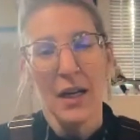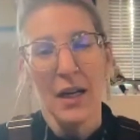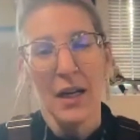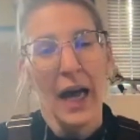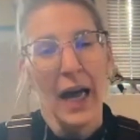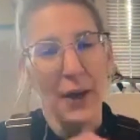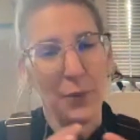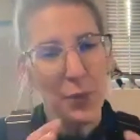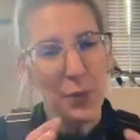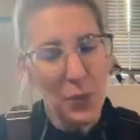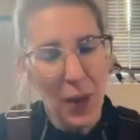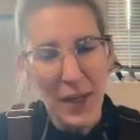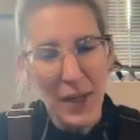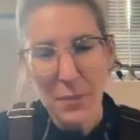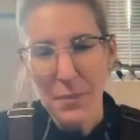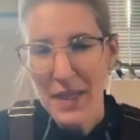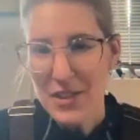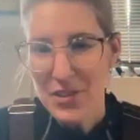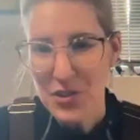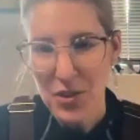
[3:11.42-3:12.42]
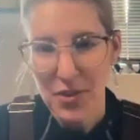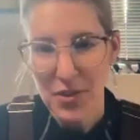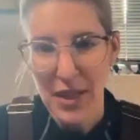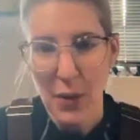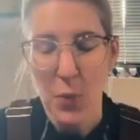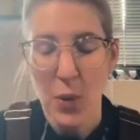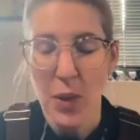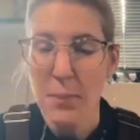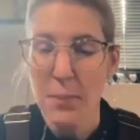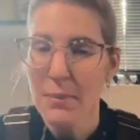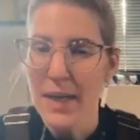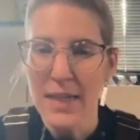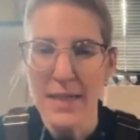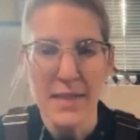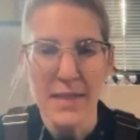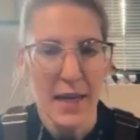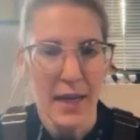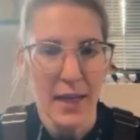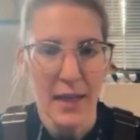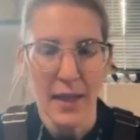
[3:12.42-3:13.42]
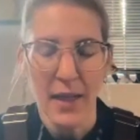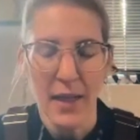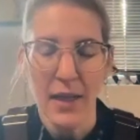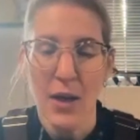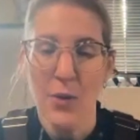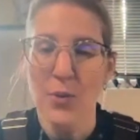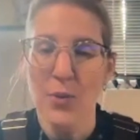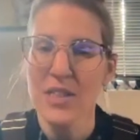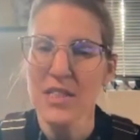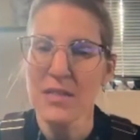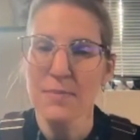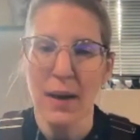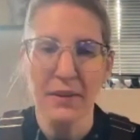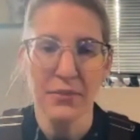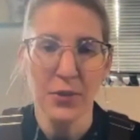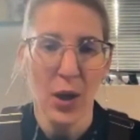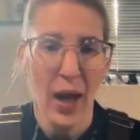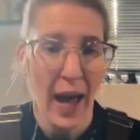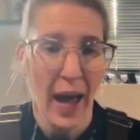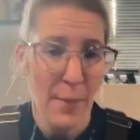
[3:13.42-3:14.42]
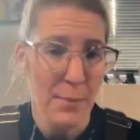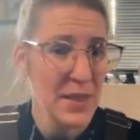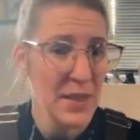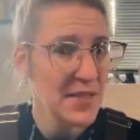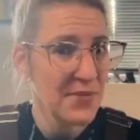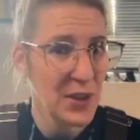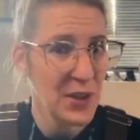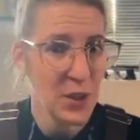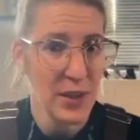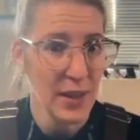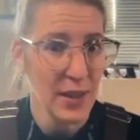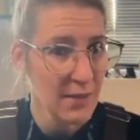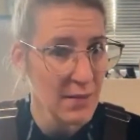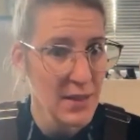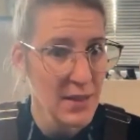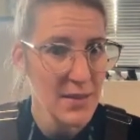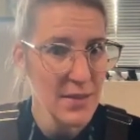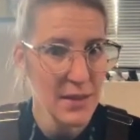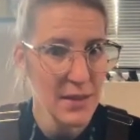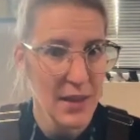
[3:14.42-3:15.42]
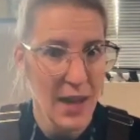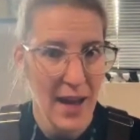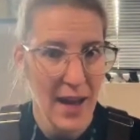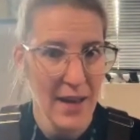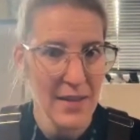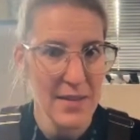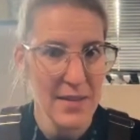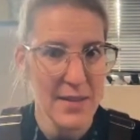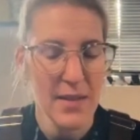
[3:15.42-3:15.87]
And we want to make sure that we're maintaining a respectful atmosphere in this class.